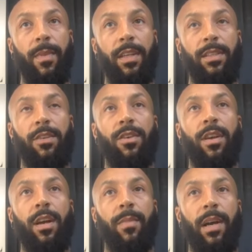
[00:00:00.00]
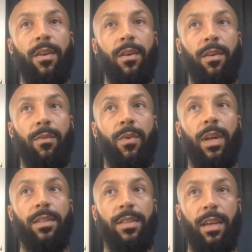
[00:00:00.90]
and said you can come back on
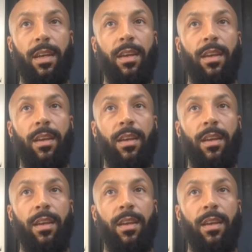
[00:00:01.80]
Wednesday.